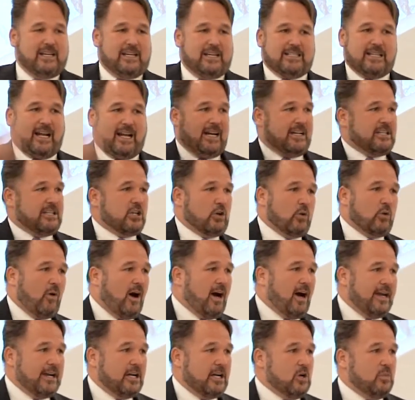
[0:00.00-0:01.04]
His eyes are
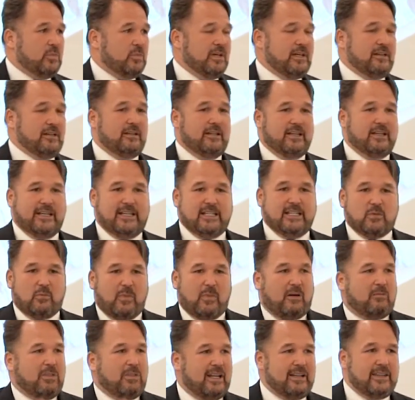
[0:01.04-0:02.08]
wide open. He's
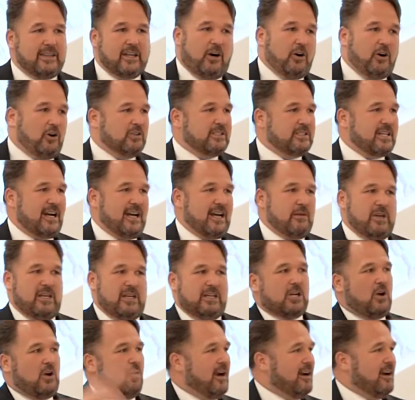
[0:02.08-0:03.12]
mumbling the whole time
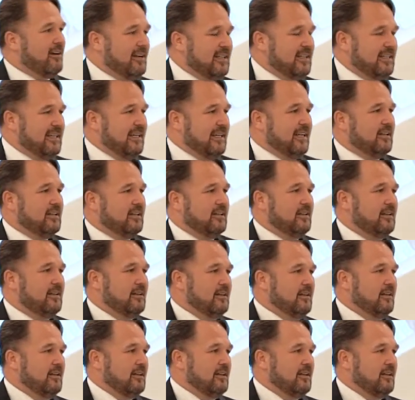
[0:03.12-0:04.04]
incoherently.